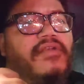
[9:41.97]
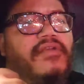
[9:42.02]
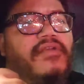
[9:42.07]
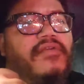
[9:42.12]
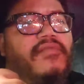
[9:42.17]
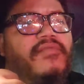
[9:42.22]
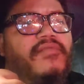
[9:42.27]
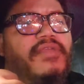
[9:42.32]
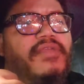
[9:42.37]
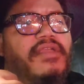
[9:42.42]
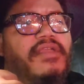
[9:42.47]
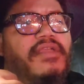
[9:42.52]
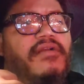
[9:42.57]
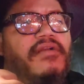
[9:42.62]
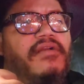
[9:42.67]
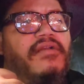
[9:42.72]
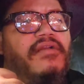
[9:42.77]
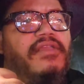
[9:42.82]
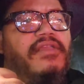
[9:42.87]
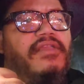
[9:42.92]
We
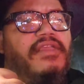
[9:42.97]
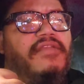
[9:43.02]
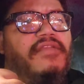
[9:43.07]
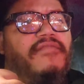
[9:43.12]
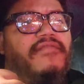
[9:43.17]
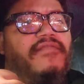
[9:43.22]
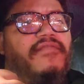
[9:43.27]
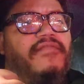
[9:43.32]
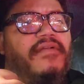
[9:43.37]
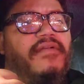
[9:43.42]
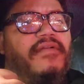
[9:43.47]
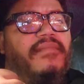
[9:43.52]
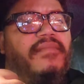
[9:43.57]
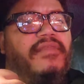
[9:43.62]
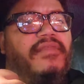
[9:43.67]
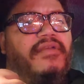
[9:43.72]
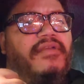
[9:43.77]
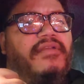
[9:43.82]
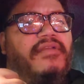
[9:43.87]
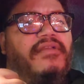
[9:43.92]
are here from
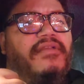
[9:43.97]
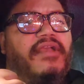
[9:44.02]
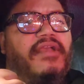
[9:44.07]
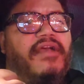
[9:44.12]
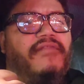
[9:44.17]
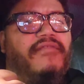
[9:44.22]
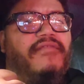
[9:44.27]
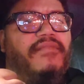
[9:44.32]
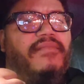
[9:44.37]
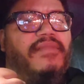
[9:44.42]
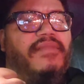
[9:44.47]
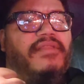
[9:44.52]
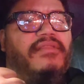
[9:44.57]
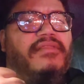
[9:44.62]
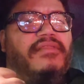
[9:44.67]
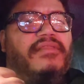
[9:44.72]
the government.